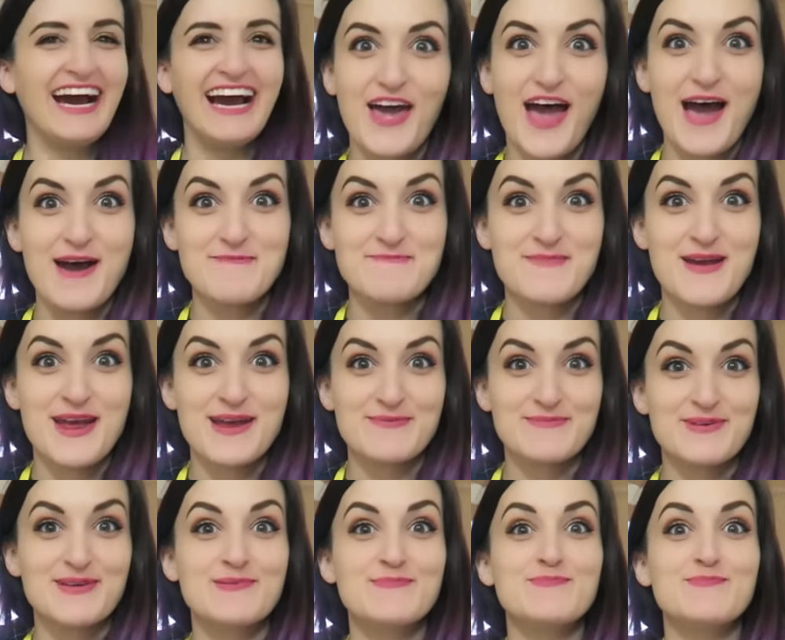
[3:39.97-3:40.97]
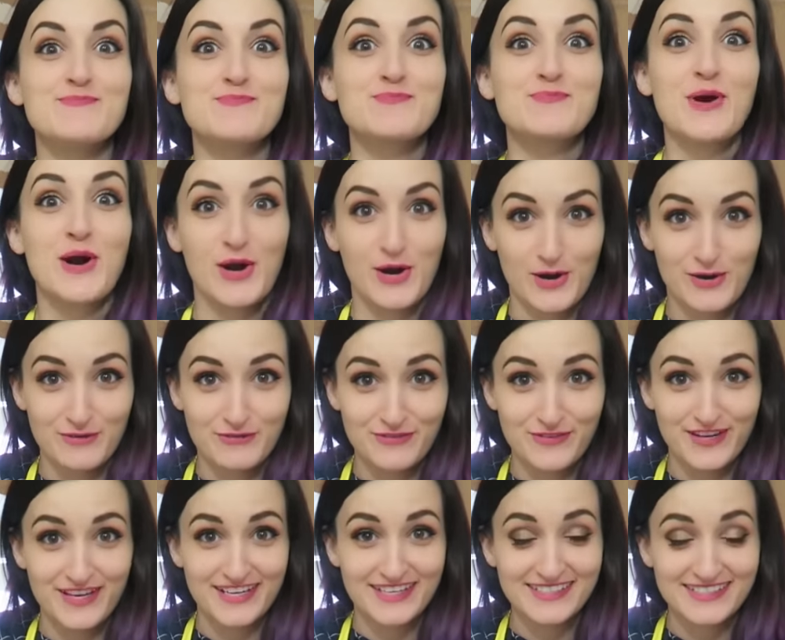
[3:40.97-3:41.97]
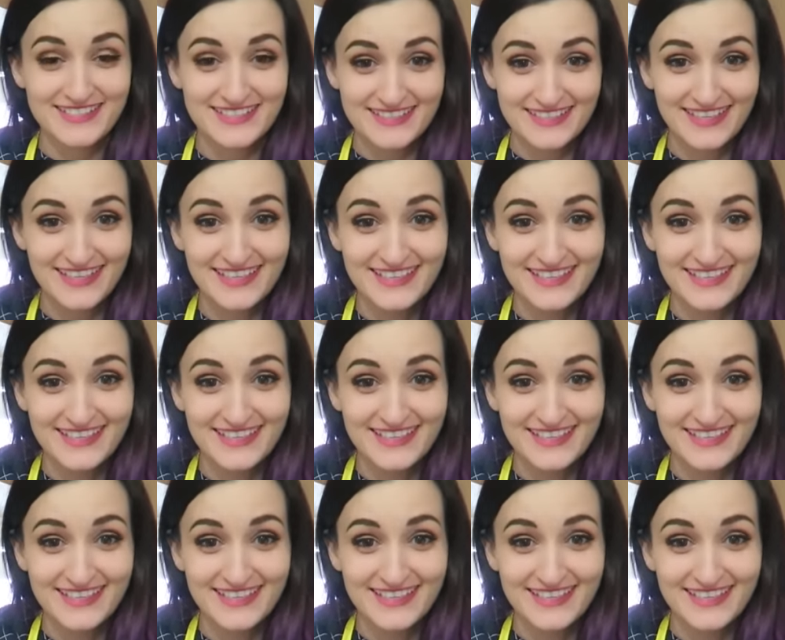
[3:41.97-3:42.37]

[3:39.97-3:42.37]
That may be perfect.